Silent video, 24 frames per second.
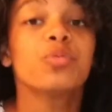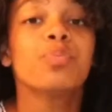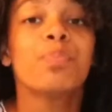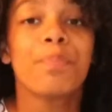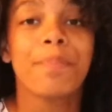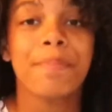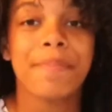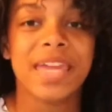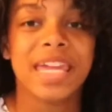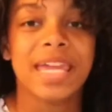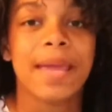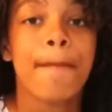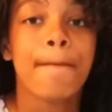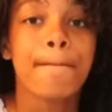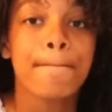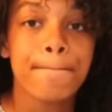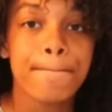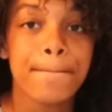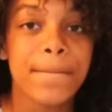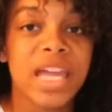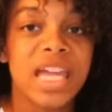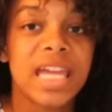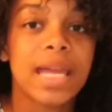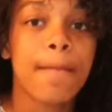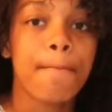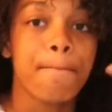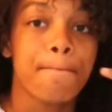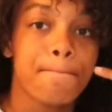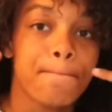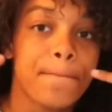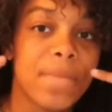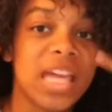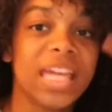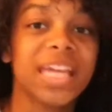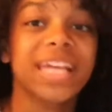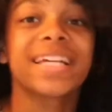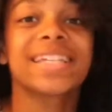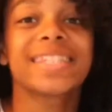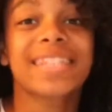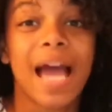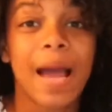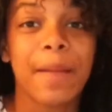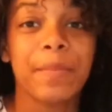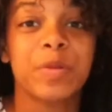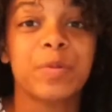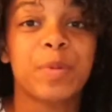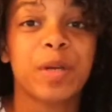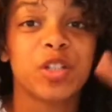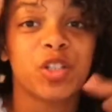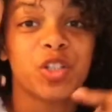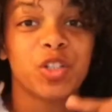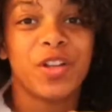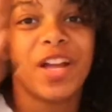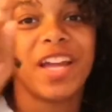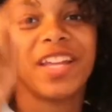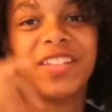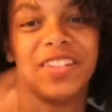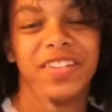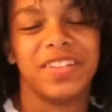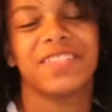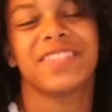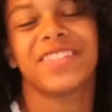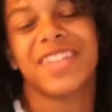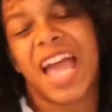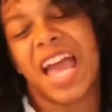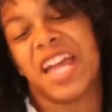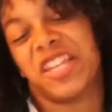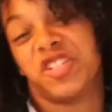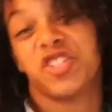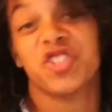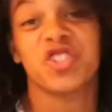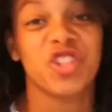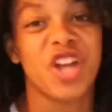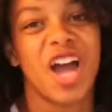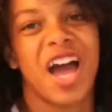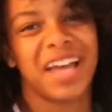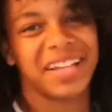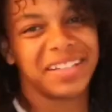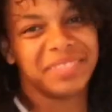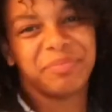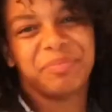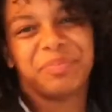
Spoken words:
Me, because I'm special and you're not.